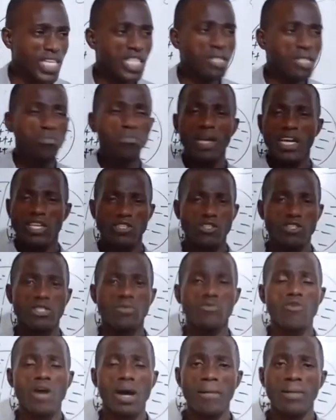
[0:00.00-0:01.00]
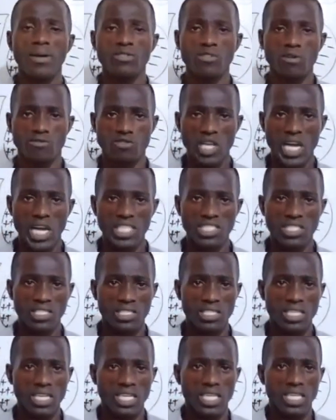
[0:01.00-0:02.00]
immeasurable amount of
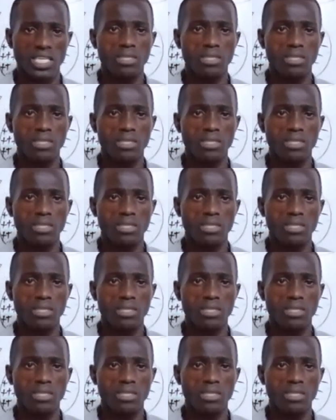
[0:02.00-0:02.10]
charges.